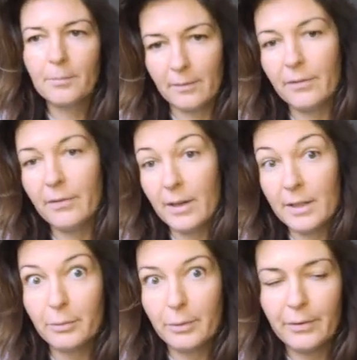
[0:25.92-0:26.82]

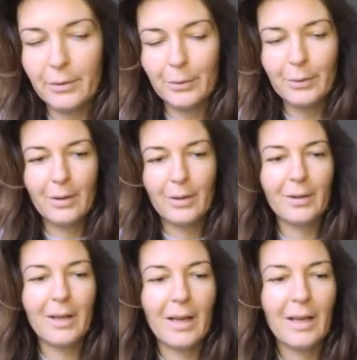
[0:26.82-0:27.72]
first review,
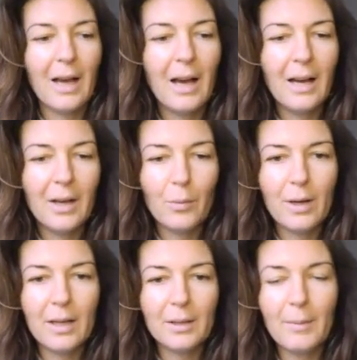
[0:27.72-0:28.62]
I
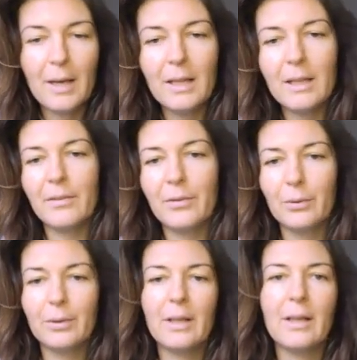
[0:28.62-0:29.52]
went mainly
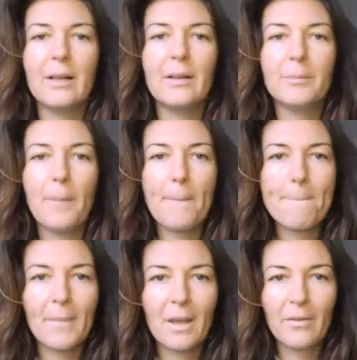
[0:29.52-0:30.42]
through the
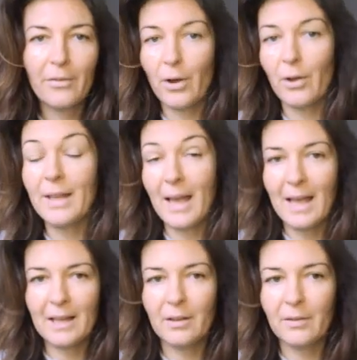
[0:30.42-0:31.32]
front
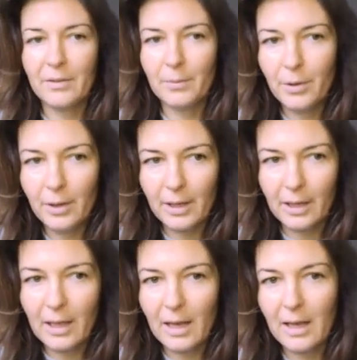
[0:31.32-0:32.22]
end of the
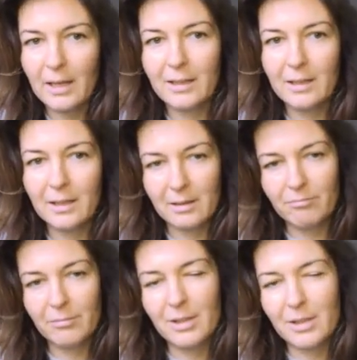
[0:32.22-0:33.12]
product, and
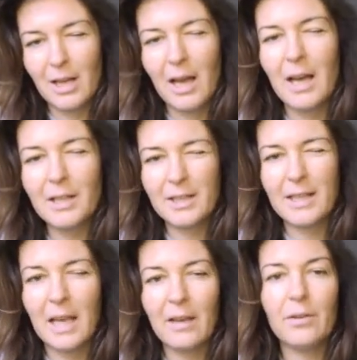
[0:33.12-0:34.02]
I just
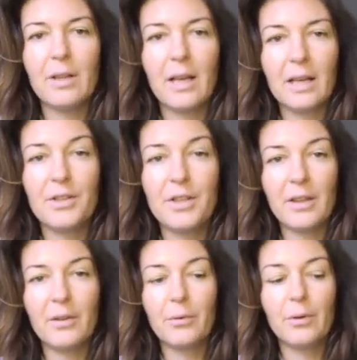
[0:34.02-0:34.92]
gave you like a
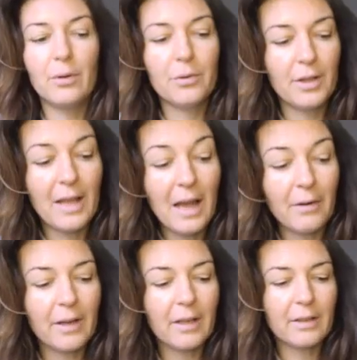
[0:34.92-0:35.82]

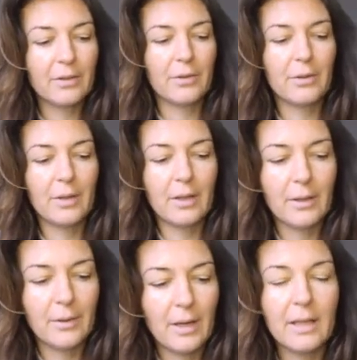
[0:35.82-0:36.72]
generic
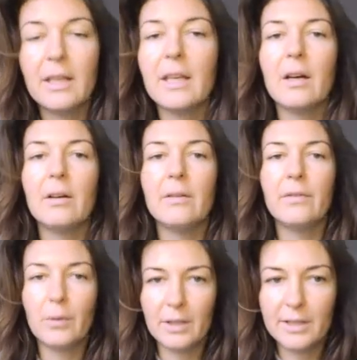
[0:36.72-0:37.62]
idea of
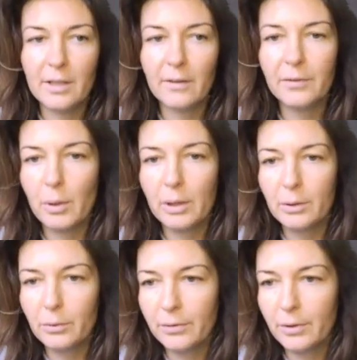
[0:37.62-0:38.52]
what the software will
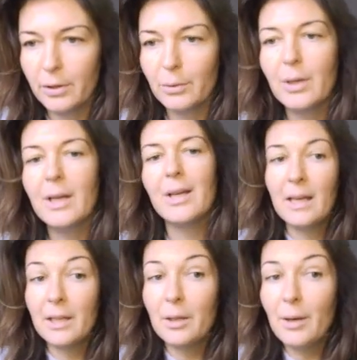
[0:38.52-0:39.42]
do for you.
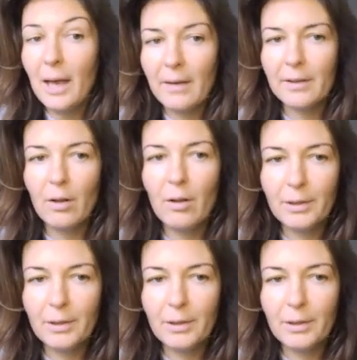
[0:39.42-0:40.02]
You have it all